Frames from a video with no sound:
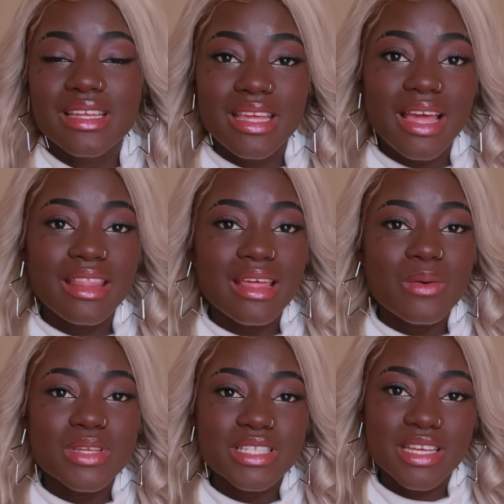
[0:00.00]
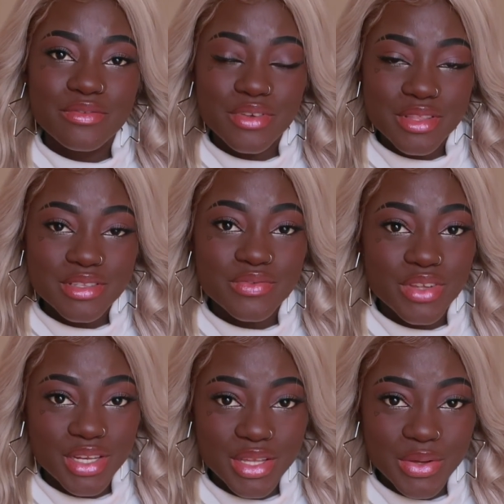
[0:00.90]
yeah that was it for this
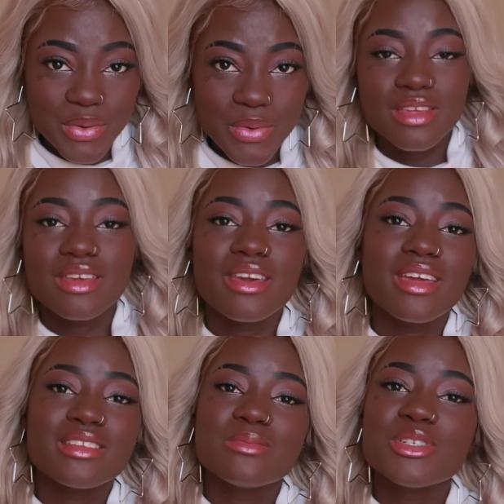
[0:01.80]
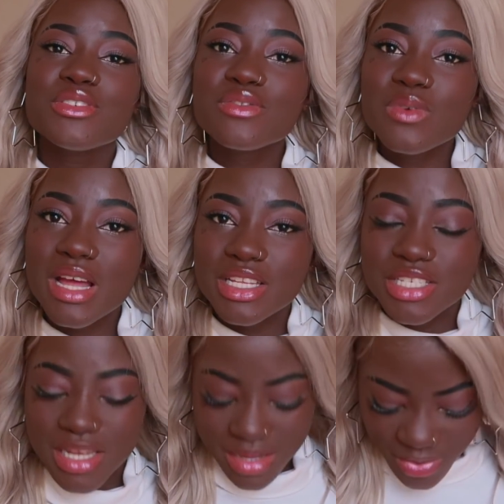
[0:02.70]
video thank you guys so much for
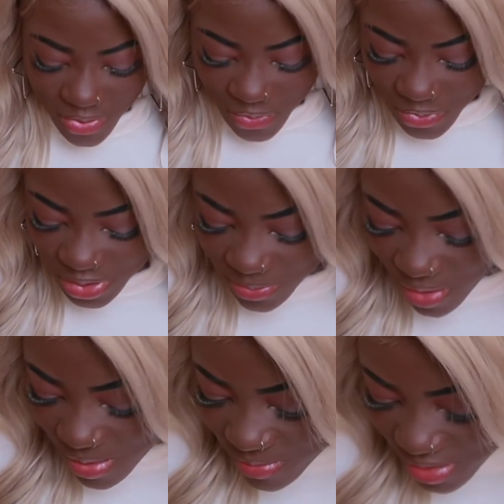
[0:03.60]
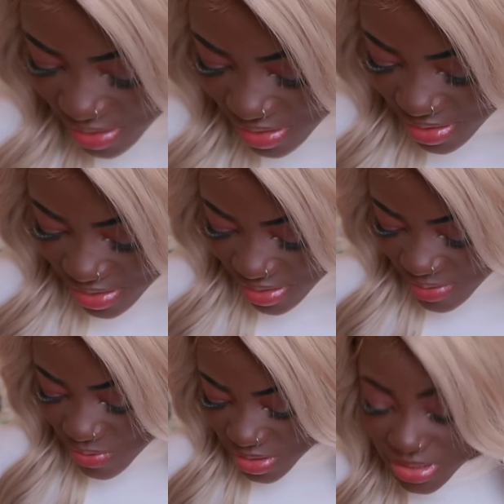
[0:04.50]
watching oh you probably
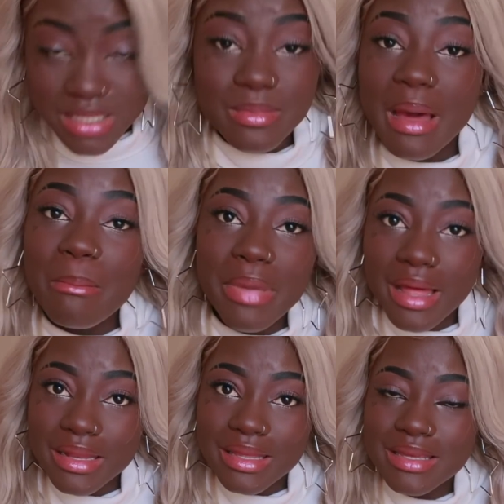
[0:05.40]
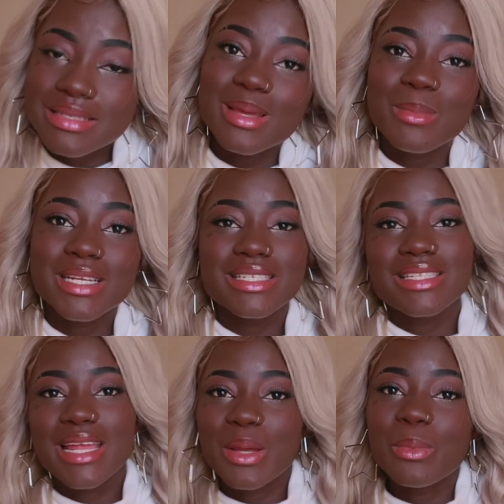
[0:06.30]
want to see my belly so i'm gonna
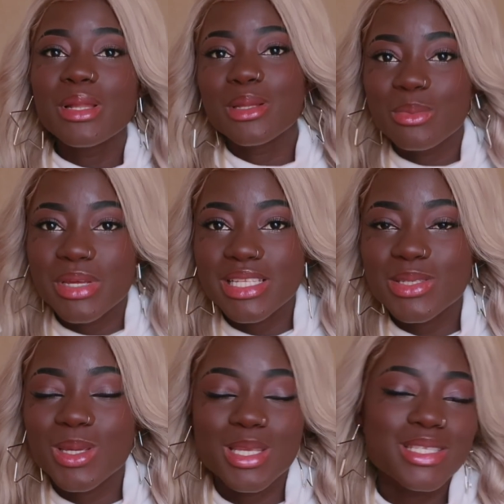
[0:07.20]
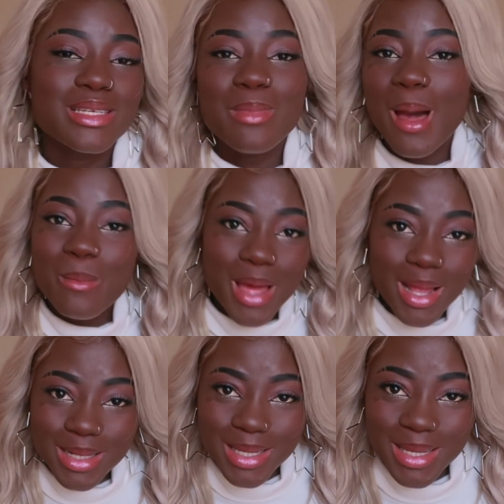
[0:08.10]
stand up a little bit so you can see my
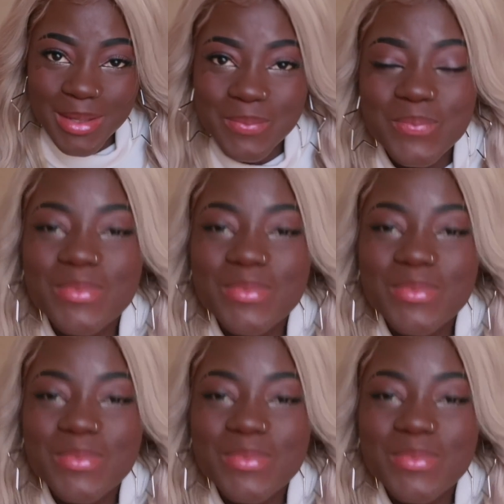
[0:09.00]
belly